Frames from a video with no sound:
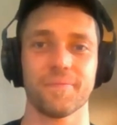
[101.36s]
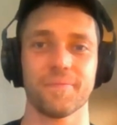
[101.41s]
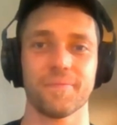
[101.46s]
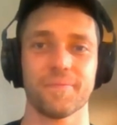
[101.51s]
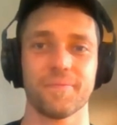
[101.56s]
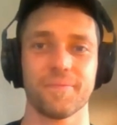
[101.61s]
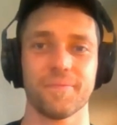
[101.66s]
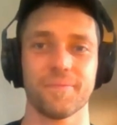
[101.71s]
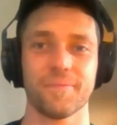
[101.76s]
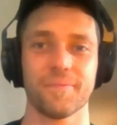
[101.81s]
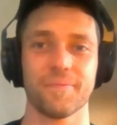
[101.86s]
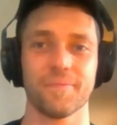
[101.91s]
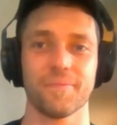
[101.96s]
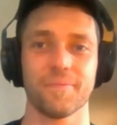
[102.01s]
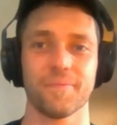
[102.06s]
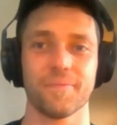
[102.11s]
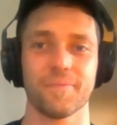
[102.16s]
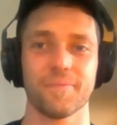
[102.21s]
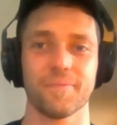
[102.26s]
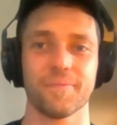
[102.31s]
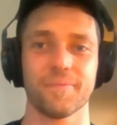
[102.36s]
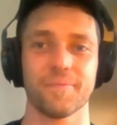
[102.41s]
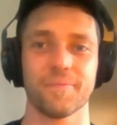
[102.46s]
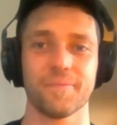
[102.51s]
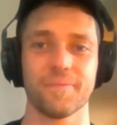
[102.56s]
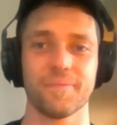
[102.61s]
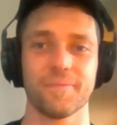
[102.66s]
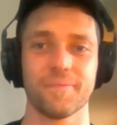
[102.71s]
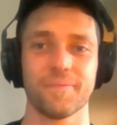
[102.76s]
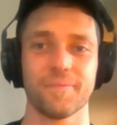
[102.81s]

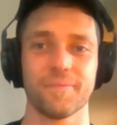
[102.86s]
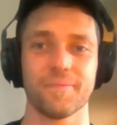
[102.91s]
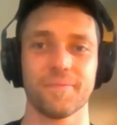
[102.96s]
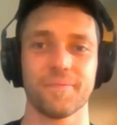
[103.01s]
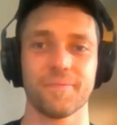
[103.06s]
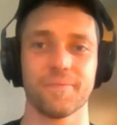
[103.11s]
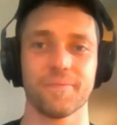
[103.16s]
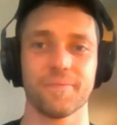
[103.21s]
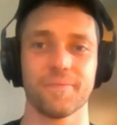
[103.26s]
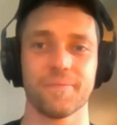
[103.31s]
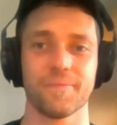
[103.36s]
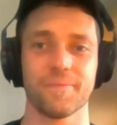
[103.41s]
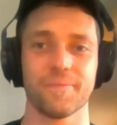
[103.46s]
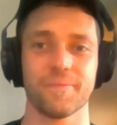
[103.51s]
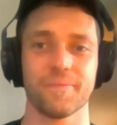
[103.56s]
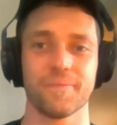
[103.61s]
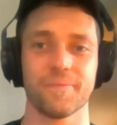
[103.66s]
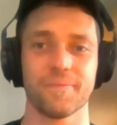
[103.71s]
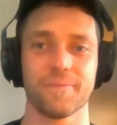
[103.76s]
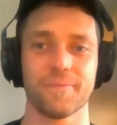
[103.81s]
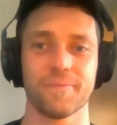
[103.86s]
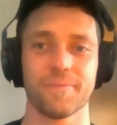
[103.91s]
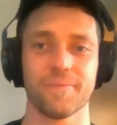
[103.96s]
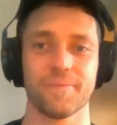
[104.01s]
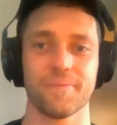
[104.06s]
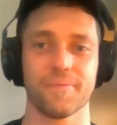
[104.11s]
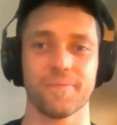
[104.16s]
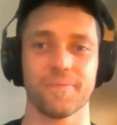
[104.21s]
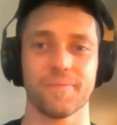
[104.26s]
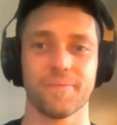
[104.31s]

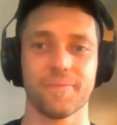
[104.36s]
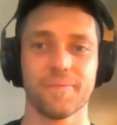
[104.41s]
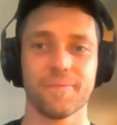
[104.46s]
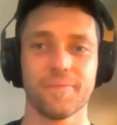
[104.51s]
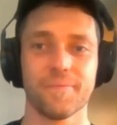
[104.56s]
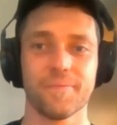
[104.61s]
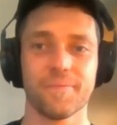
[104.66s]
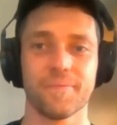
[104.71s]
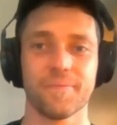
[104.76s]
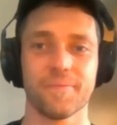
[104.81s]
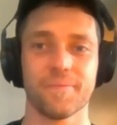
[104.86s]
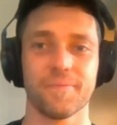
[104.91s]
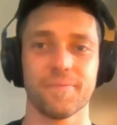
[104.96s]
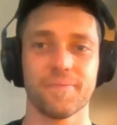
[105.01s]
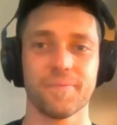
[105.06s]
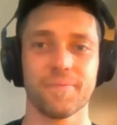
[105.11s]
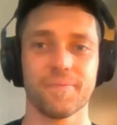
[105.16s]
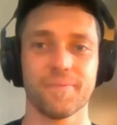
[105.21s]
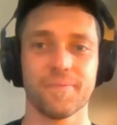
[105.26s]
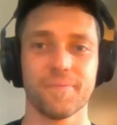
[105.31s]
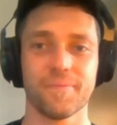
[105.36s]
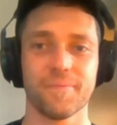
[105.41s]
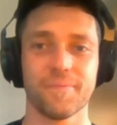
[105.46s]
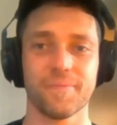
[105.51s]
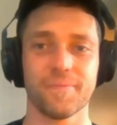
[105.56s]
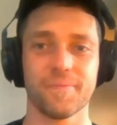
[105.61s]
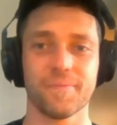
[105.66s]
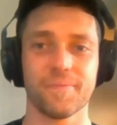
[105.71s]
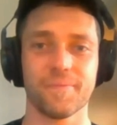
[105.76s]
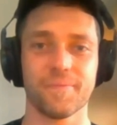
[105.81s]

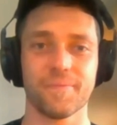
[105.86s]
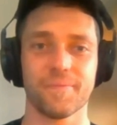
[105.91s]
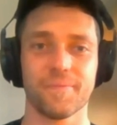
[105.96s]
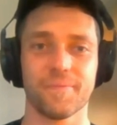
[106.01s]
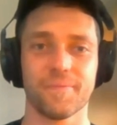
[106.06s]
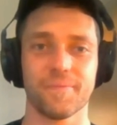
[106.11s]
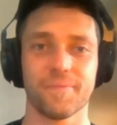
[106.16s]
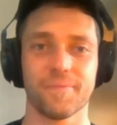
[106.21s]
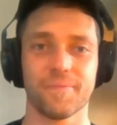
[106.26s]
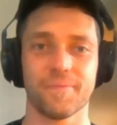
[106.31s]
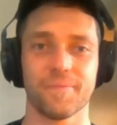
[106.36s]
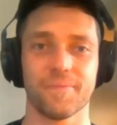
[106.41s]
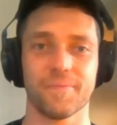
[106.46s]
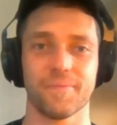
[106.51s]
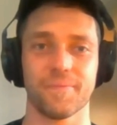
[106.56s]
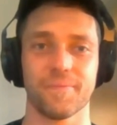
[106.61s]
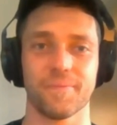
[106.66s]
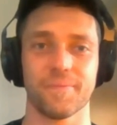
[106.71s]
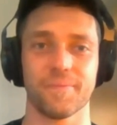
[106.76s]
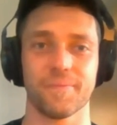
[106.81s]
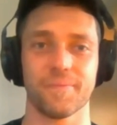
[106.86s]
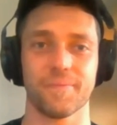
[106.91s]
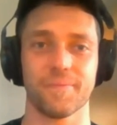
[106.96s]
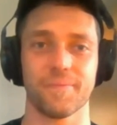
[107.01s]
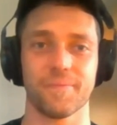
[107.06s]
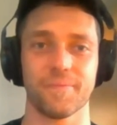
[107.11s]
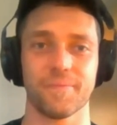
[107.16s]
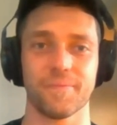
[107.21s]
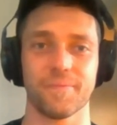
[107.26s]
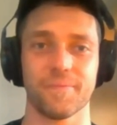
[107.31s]

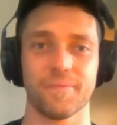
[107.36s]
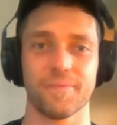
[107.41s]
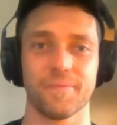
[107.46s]
[no speech]